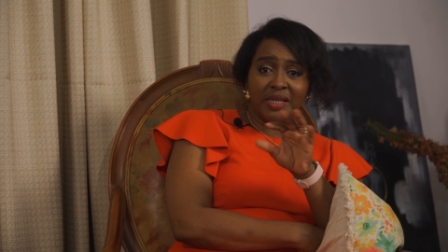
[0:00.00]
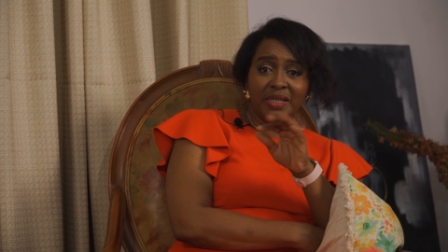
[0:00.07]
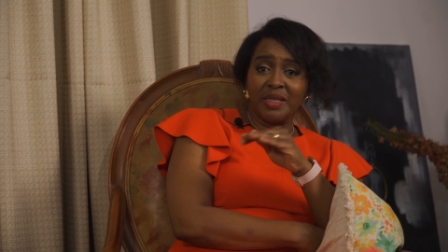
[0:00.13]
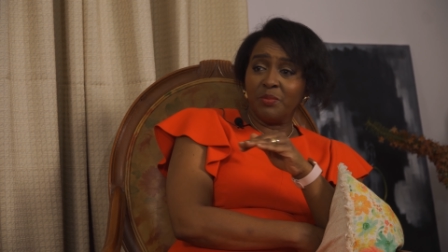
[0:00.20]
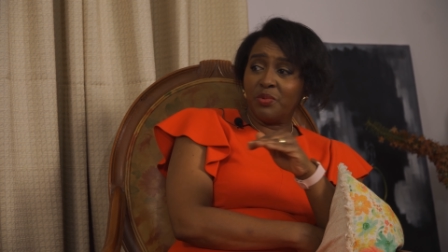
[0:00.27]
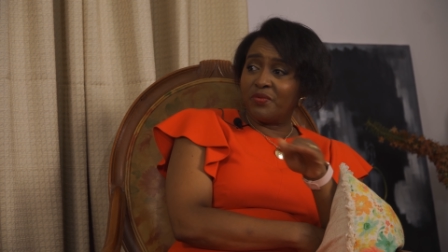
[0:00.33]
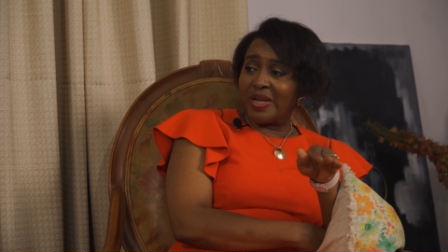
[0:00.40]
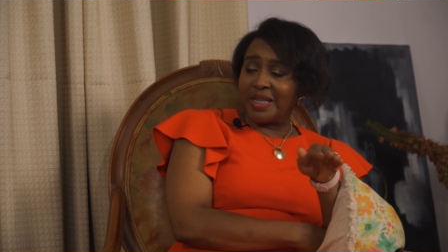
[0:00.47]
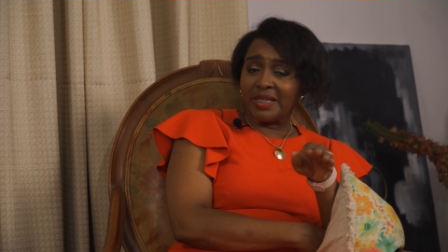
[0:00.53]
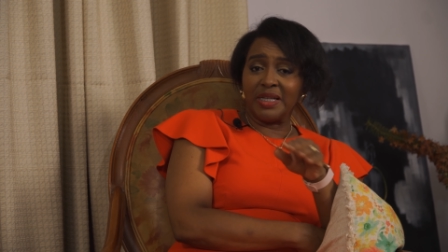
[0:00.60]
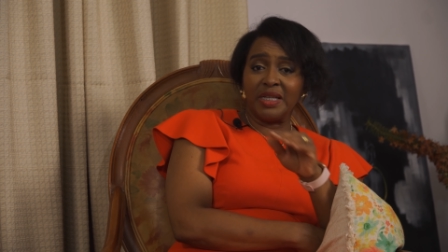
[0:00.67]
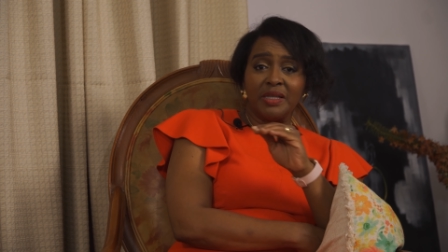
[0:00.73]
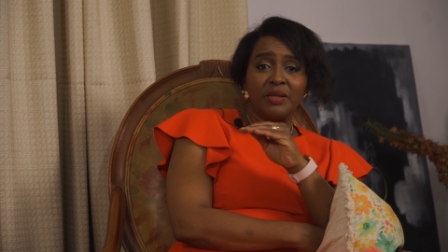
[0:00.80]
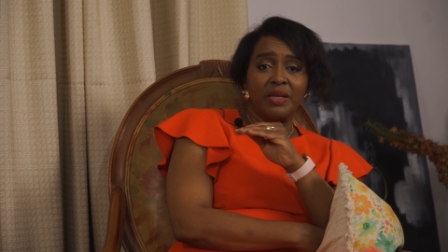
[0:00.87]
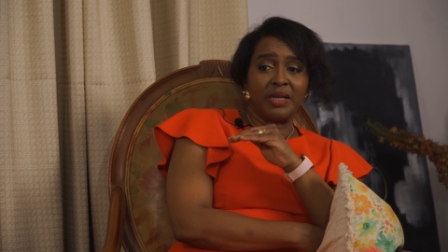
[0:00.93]
simple
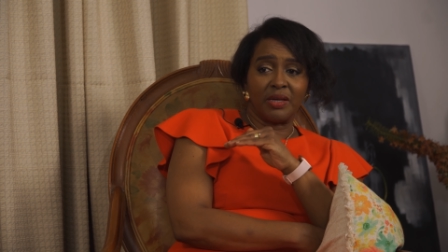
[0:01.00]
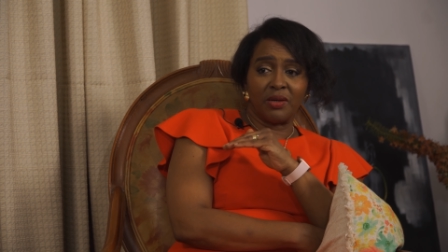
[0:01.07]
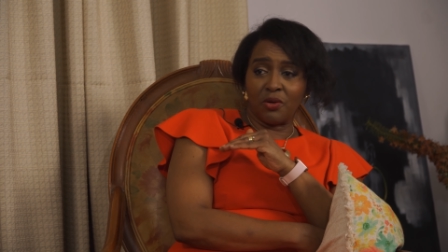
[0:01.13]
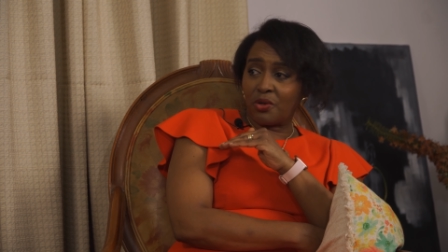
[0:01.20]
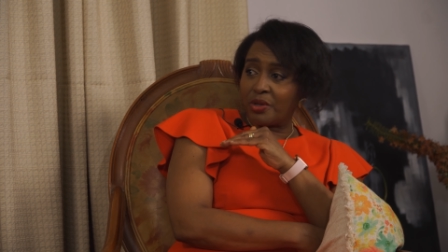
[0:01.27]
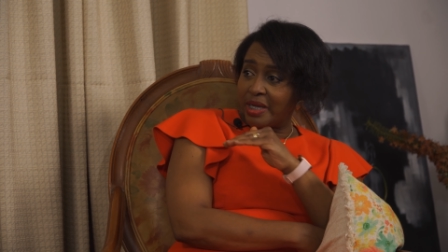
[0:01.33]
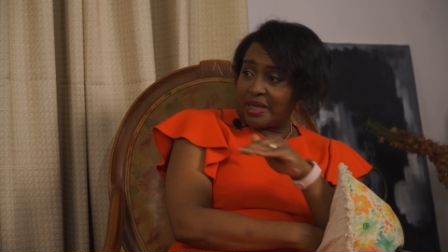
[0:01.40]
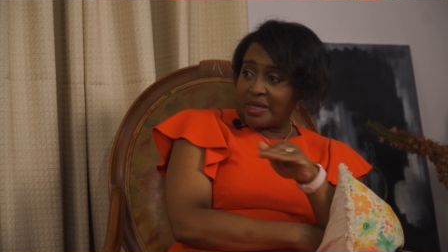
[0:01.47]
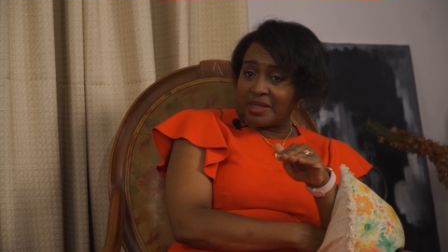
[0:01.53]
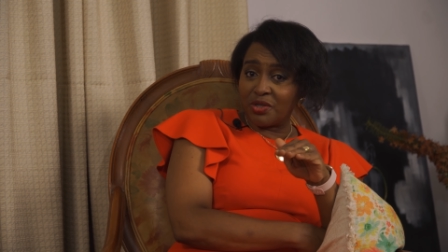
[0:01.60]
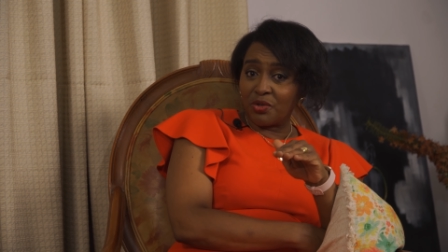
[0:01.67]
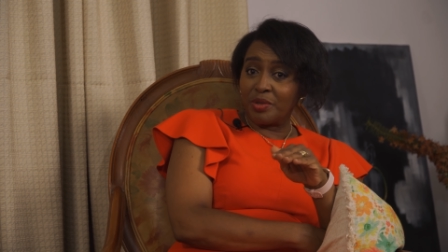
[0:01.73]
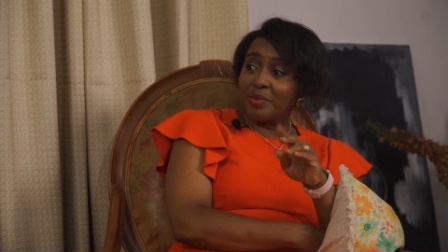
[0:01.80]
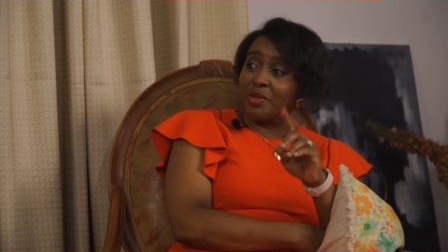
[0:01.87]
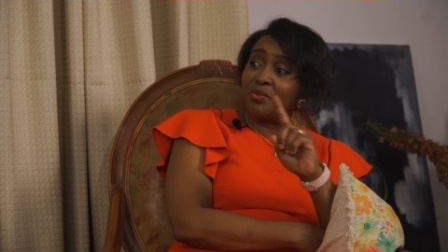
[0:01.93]
Vaseline or A and
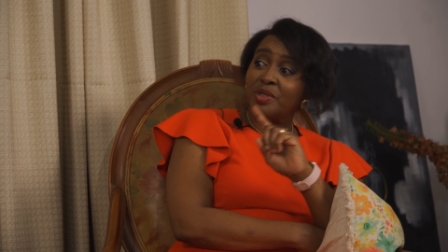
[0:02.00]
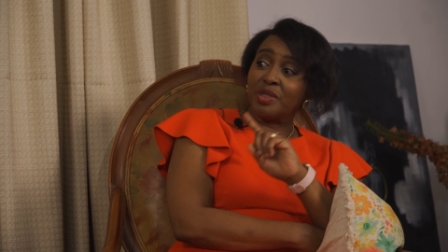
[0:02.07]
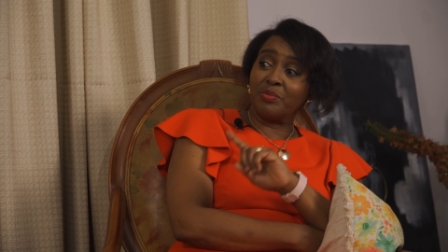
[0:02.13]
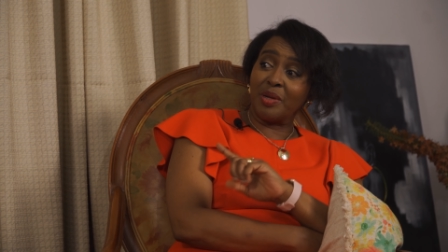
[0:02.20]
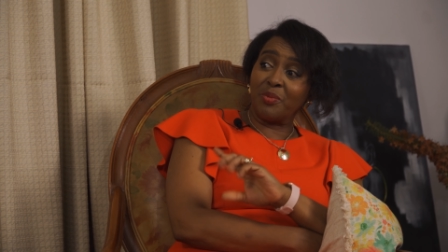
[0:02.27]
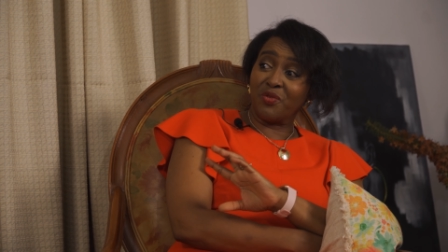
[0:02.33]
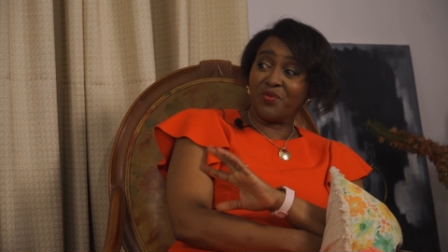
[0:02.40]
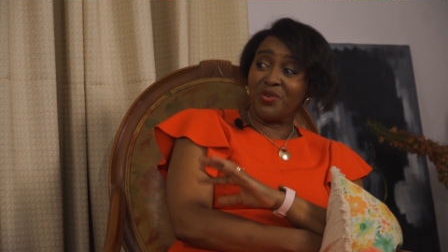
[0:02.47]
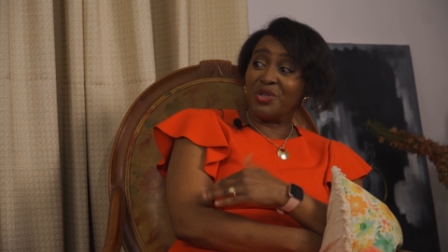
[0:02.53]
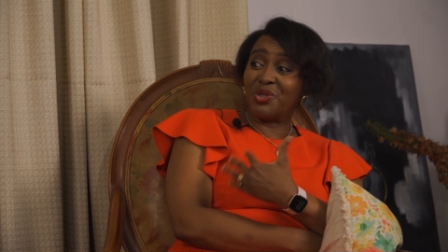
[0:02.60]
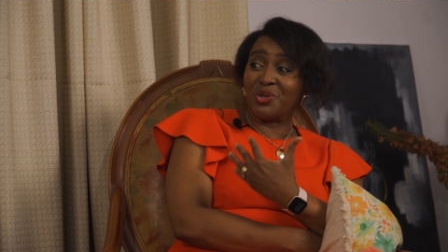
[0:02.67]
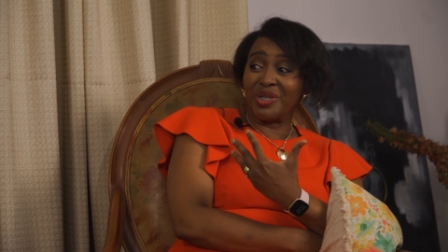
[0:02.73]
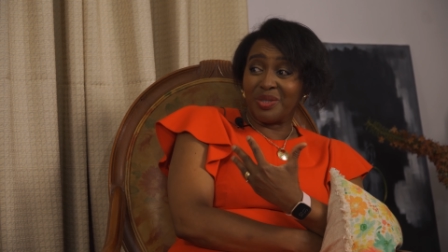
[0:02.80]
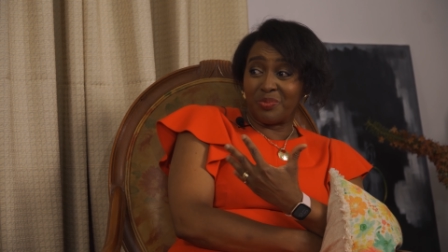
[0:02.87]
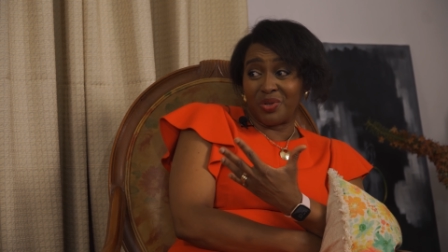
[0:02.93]
D ointment, which is my preferred
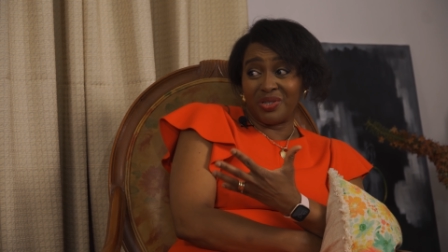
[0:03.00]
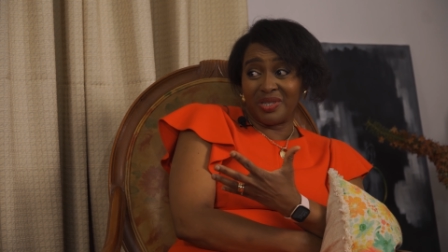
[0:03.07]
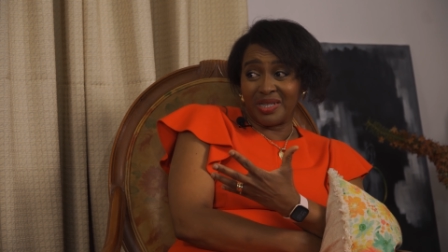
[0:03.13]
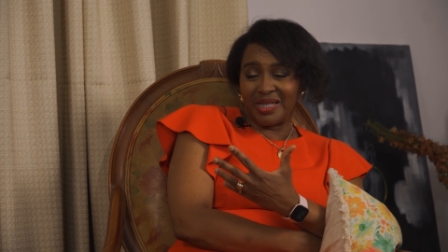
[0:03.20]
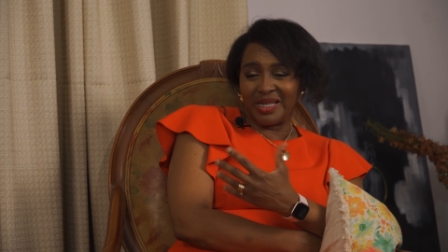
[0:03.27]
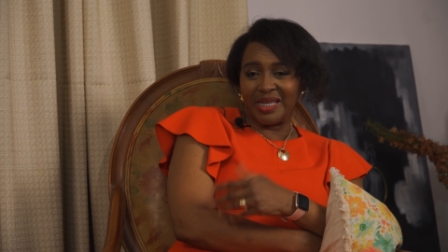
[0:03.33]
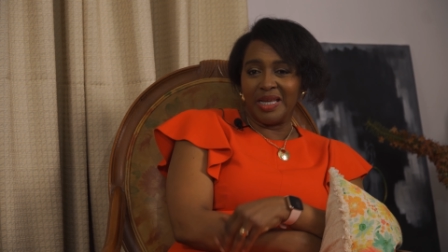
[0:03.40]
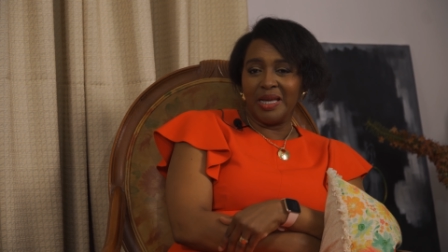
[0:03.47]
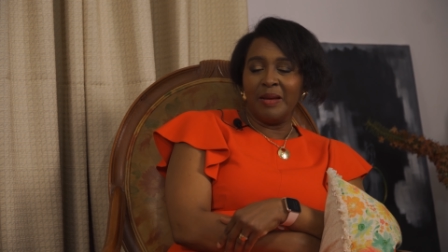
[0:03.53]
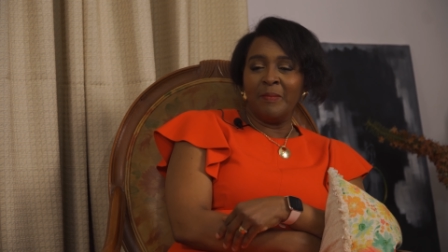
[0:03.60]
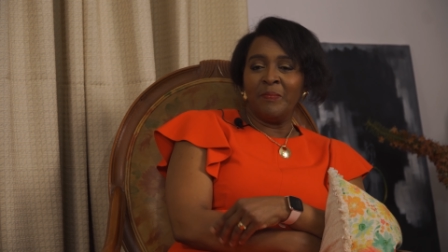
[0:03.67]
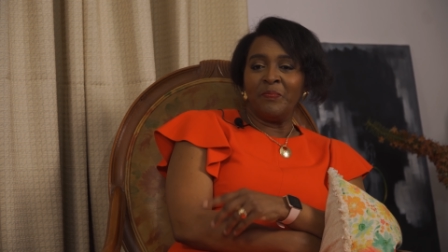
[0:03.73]
choice personally.